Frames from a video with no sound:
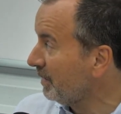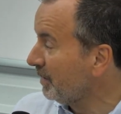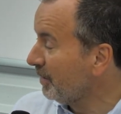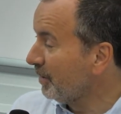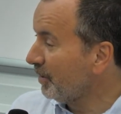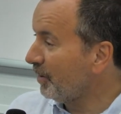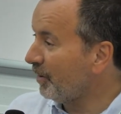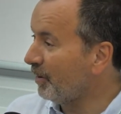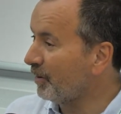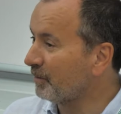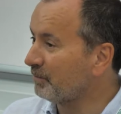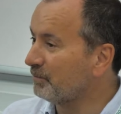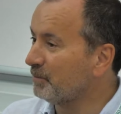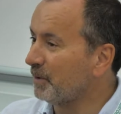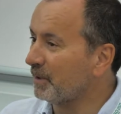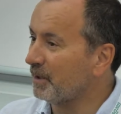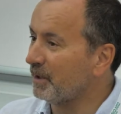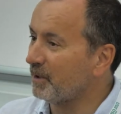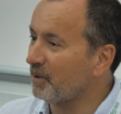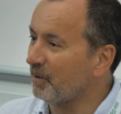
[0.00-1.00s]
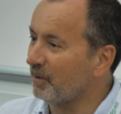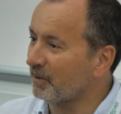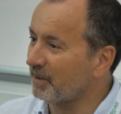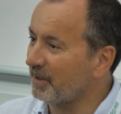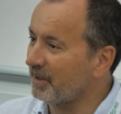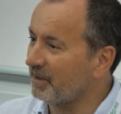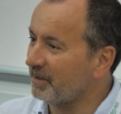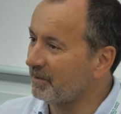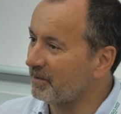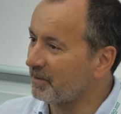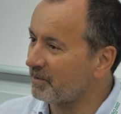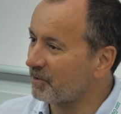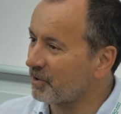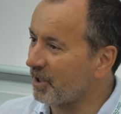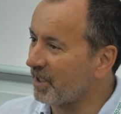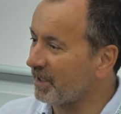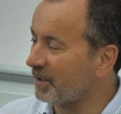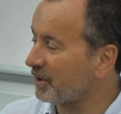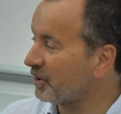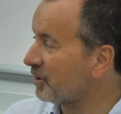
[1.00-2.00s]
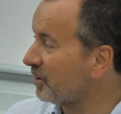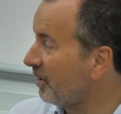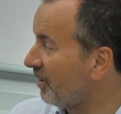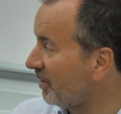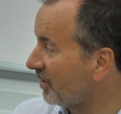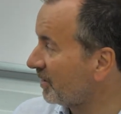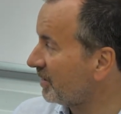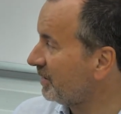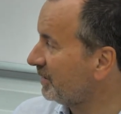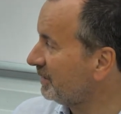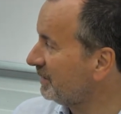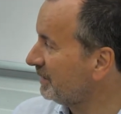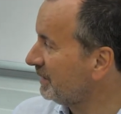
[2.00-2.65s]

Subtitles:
on what they call the China shock.